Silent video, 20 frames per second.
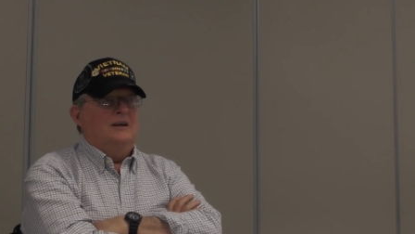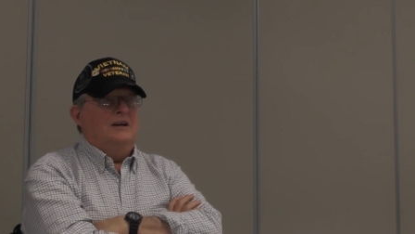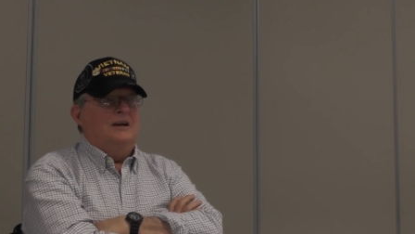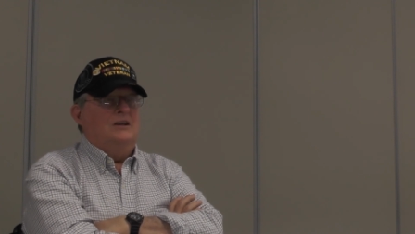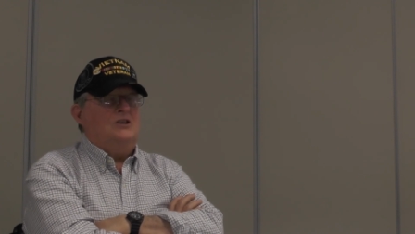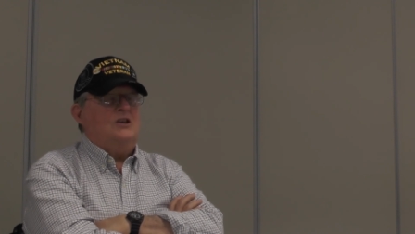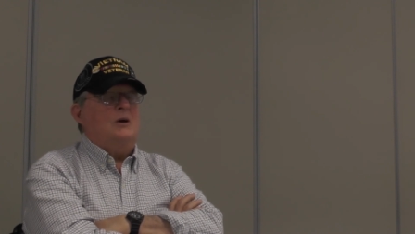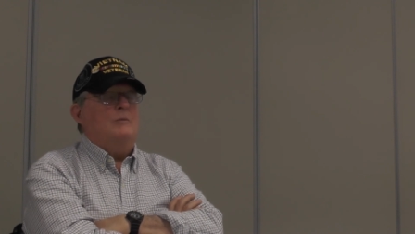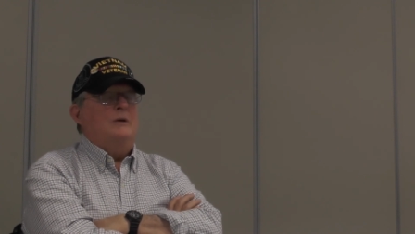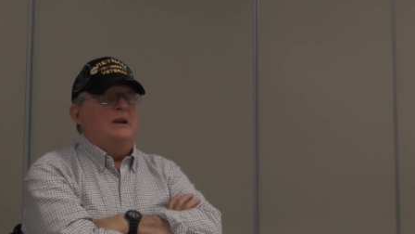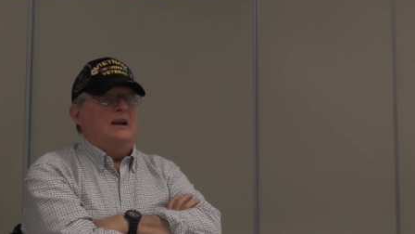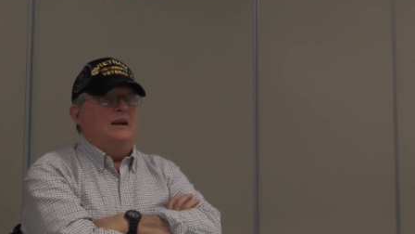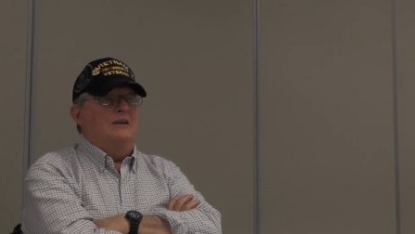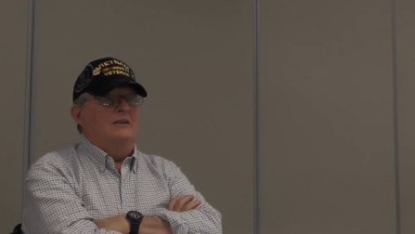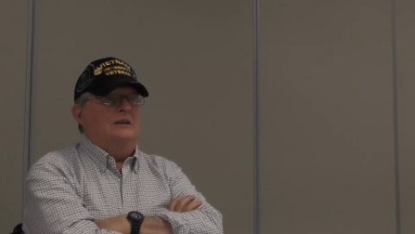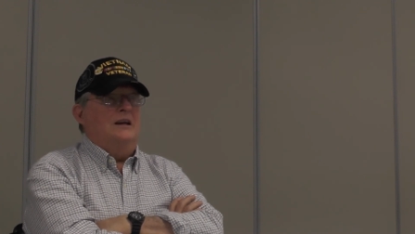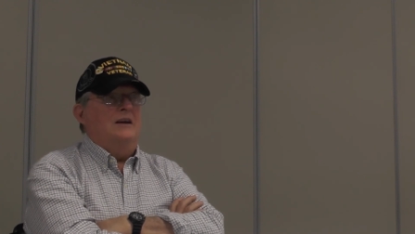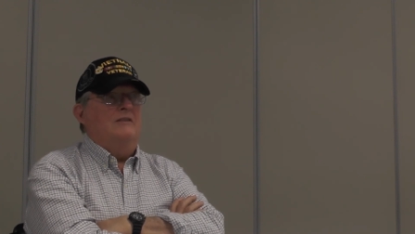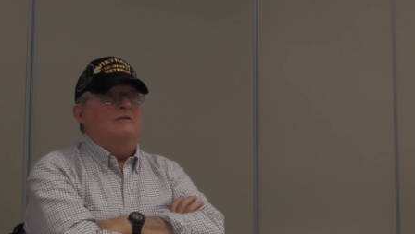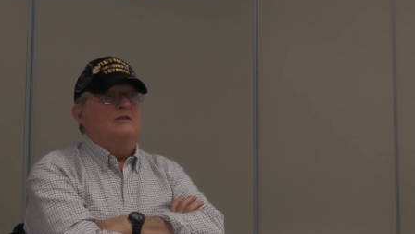it's coming out
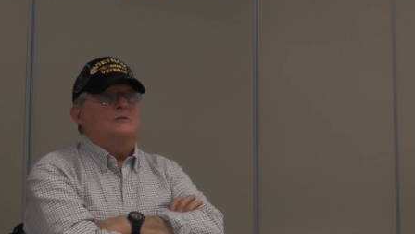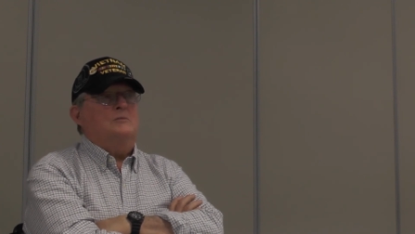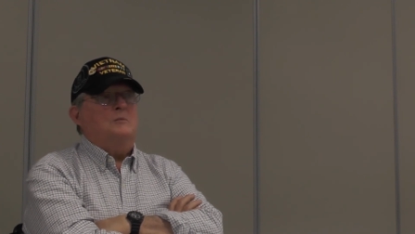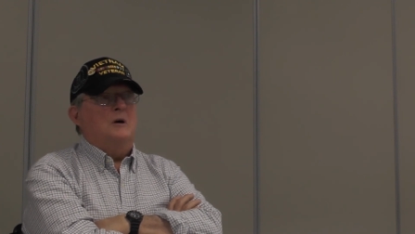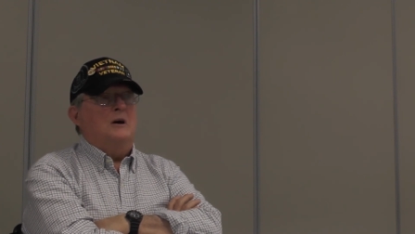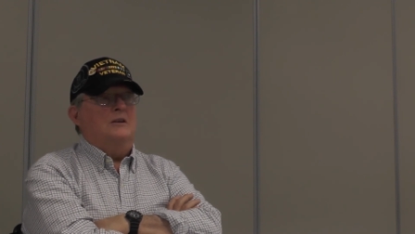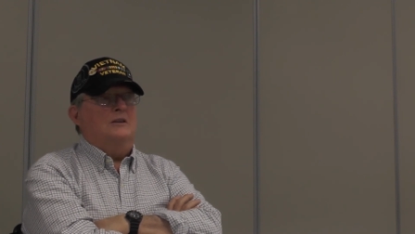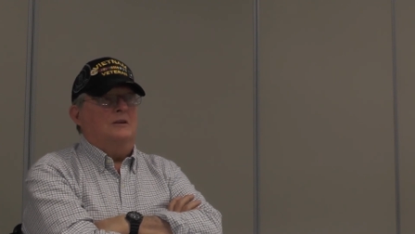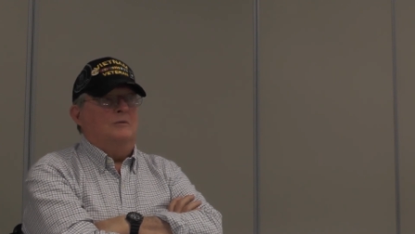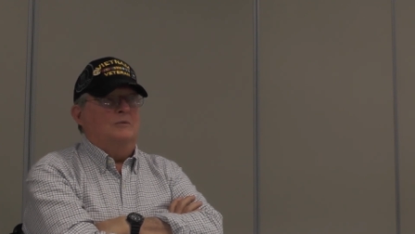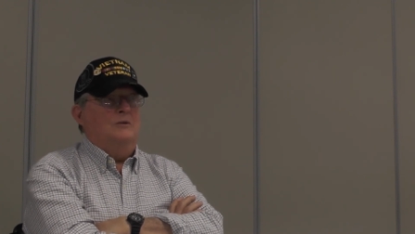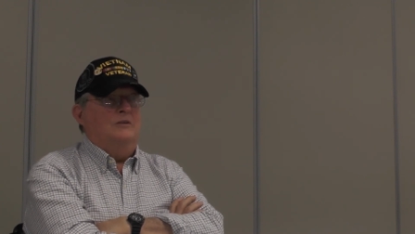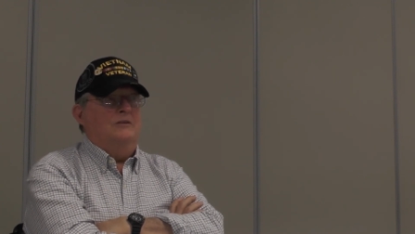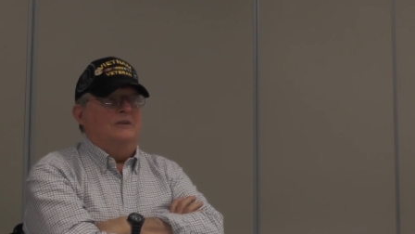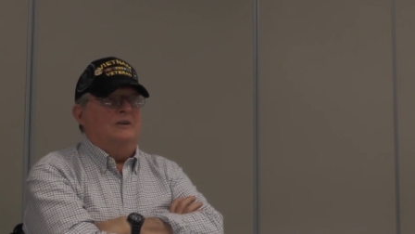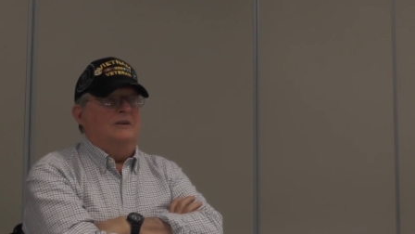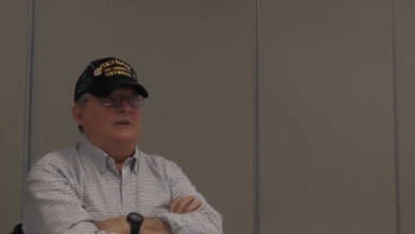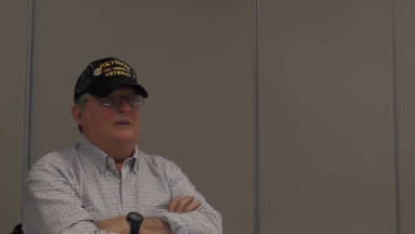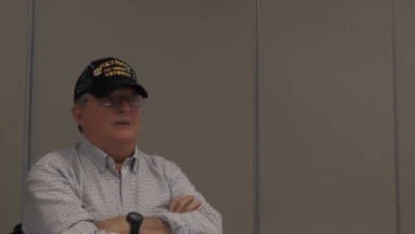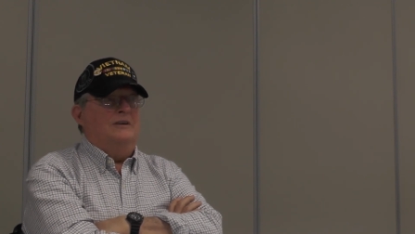of Davis-Monthan in
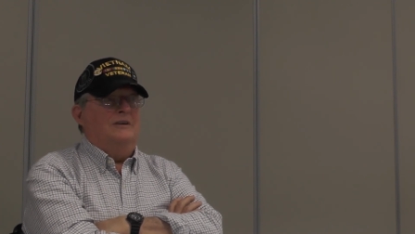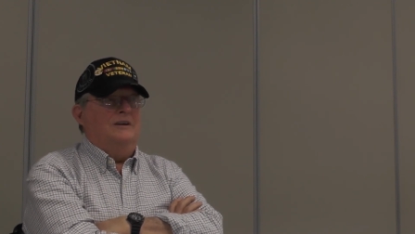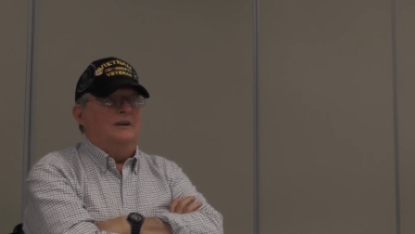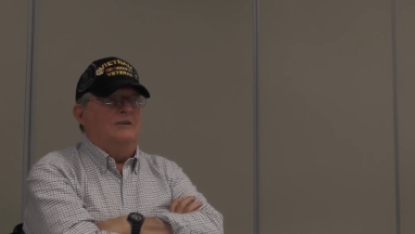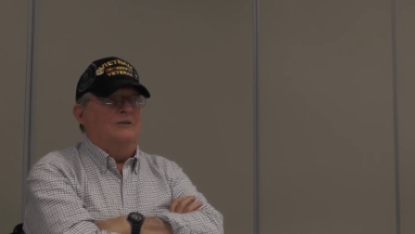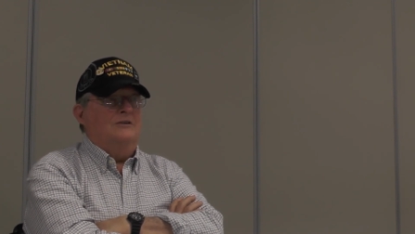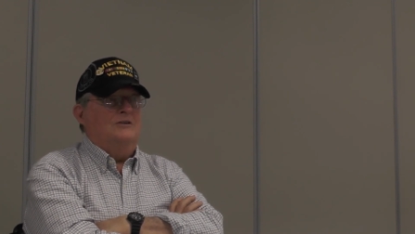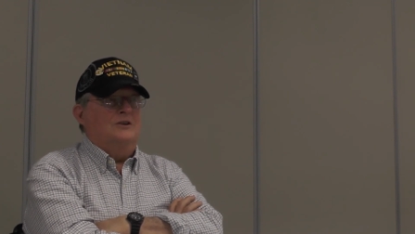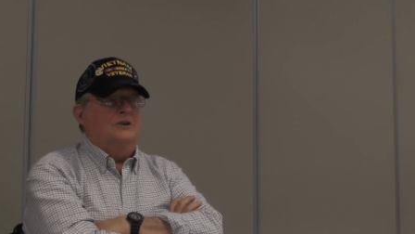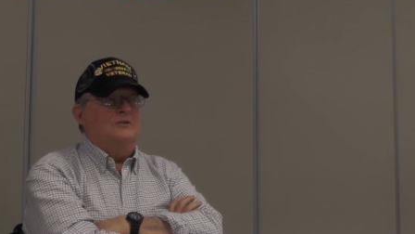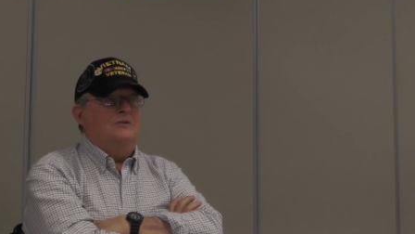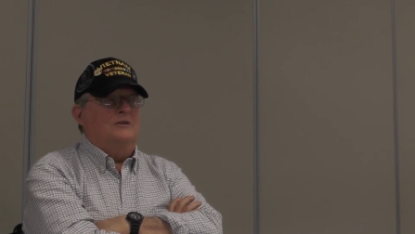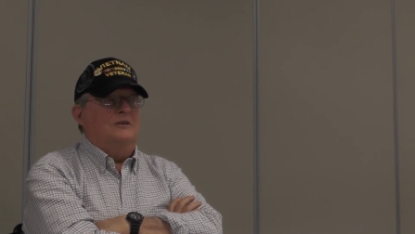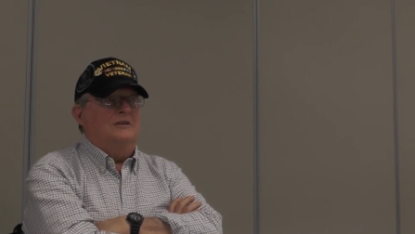Arizona,